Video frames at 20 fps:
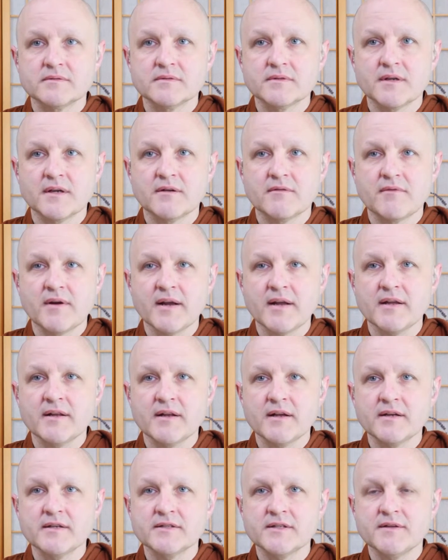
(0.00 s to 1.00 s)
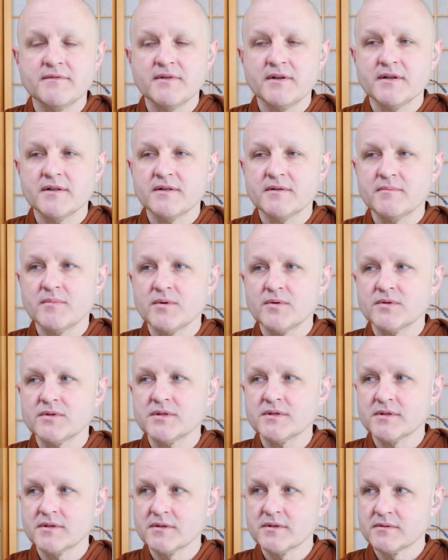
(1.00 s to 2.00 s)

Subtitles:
And recognize, even in the most